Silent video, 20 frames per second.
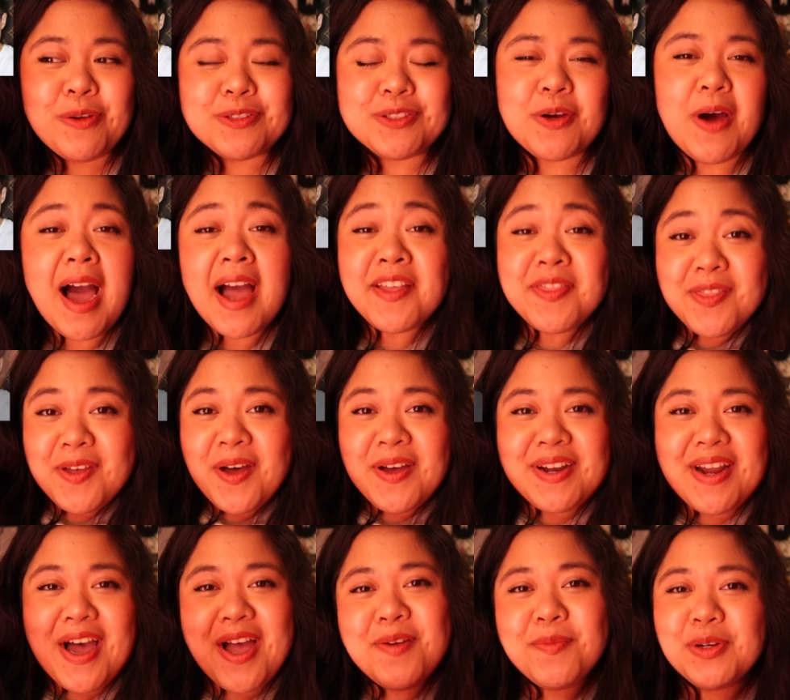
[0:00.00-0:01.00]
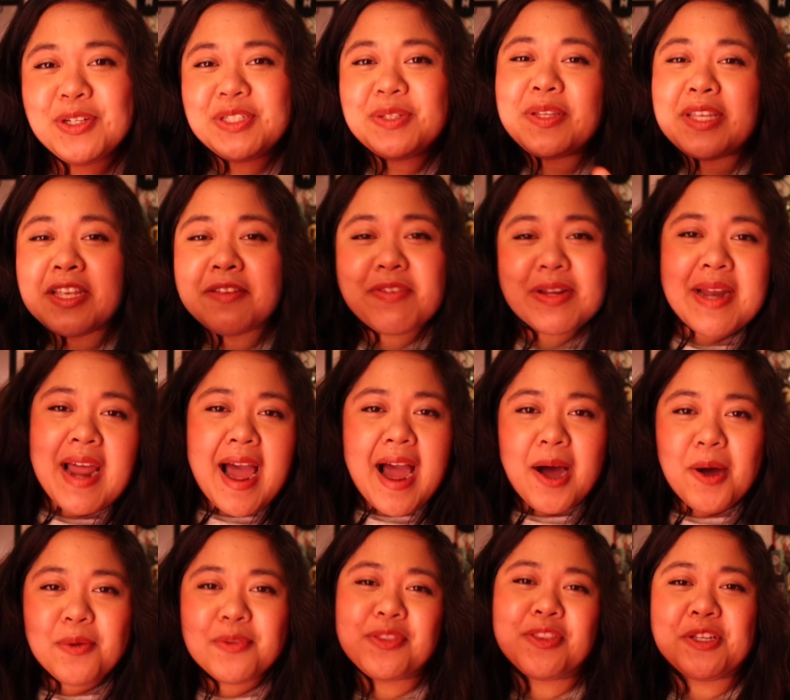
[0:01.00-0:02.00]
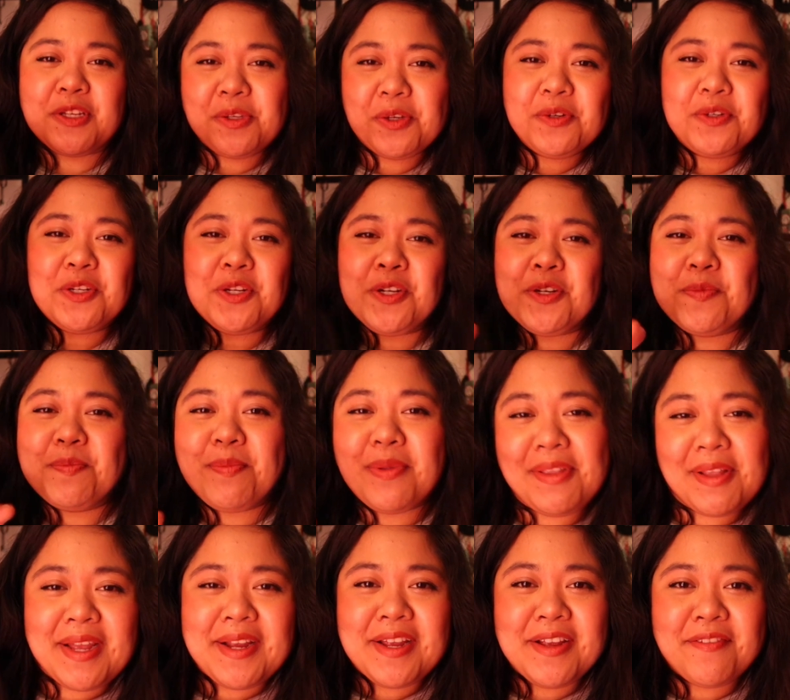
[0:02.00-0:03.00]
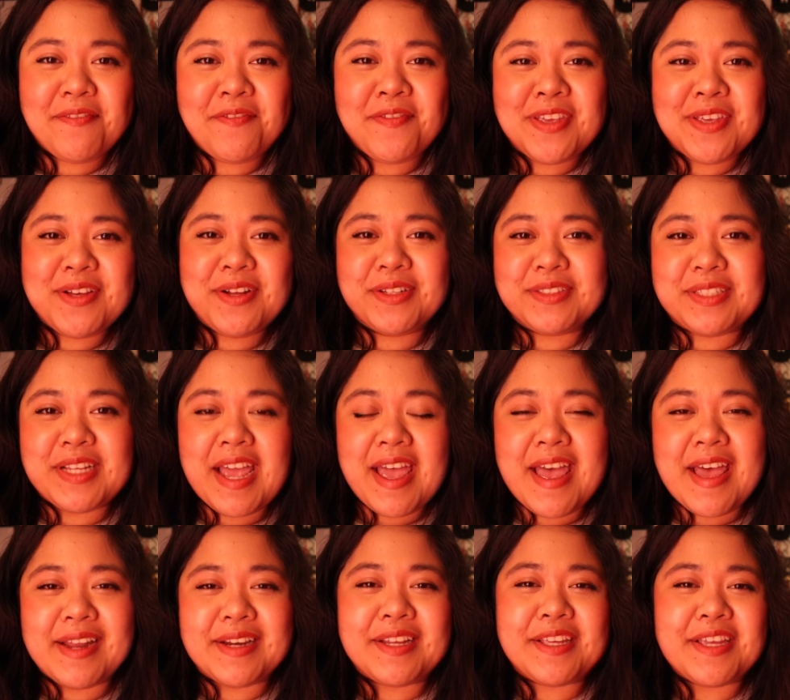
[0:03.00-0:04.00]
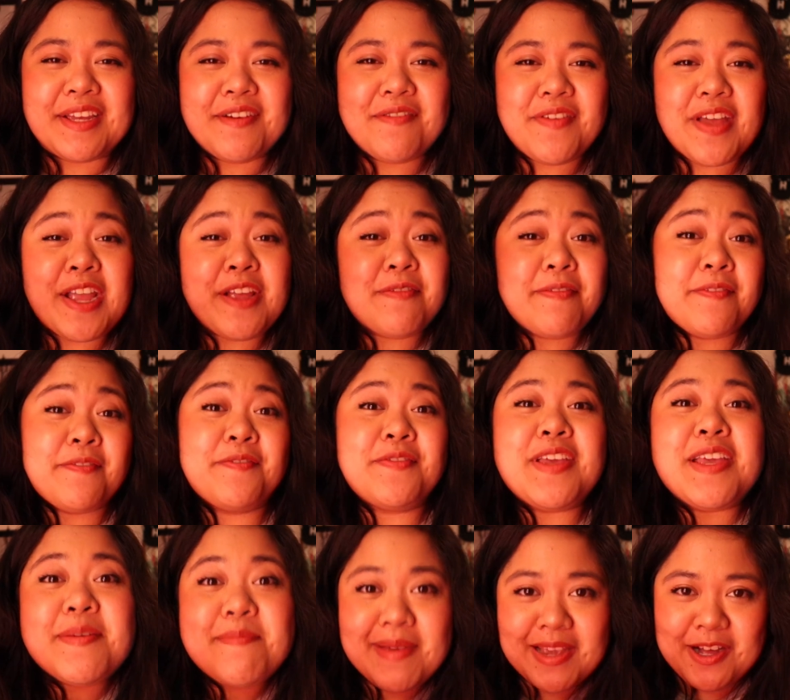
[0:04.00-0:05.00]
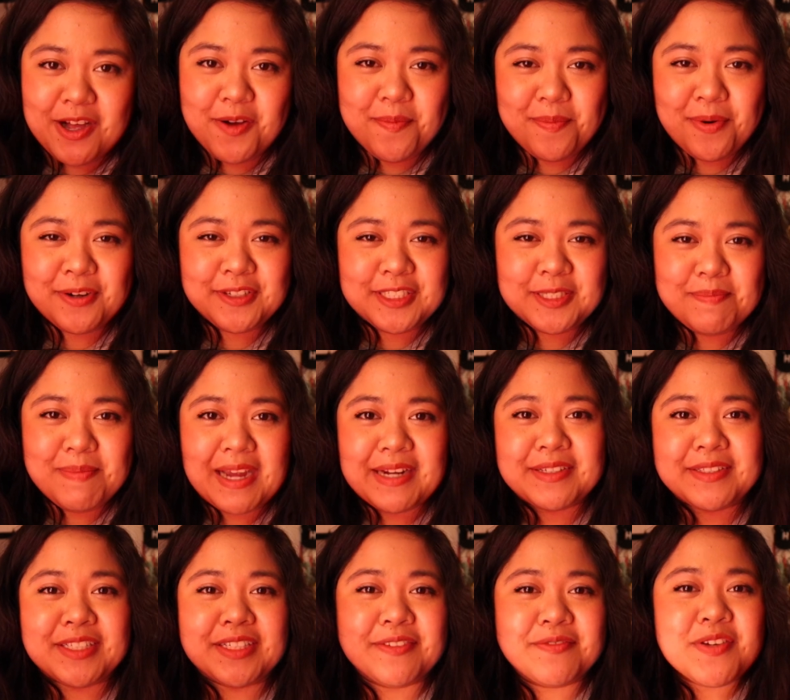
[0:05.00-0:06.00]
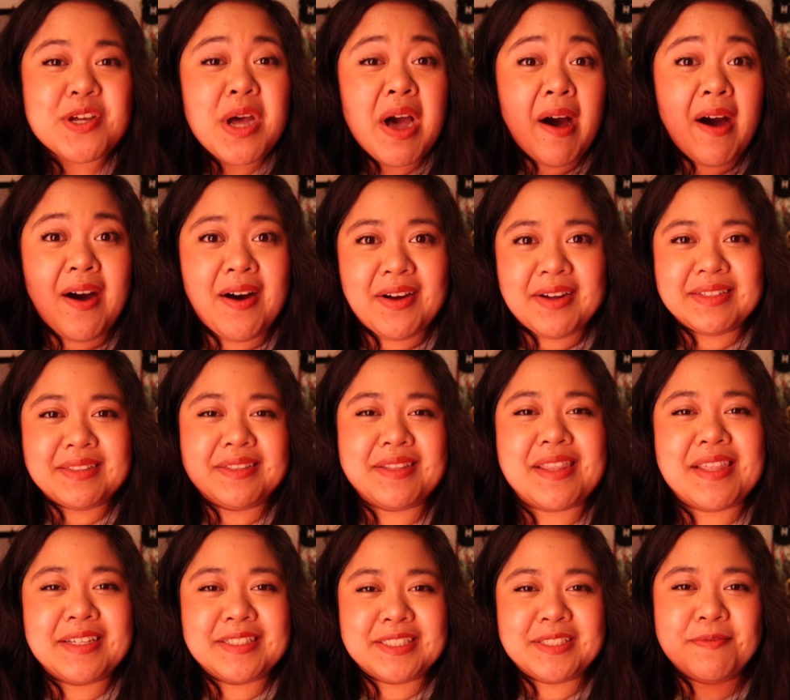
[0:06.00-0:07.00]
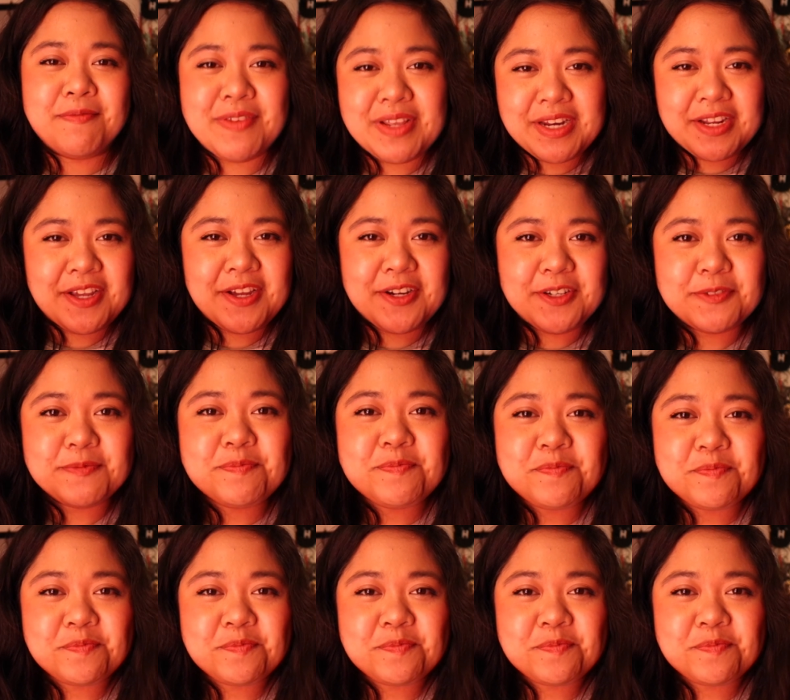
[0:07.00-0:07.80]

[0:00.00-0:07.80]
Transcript: So I thought I would even out the YouTube playing field and give a female perspective on this video.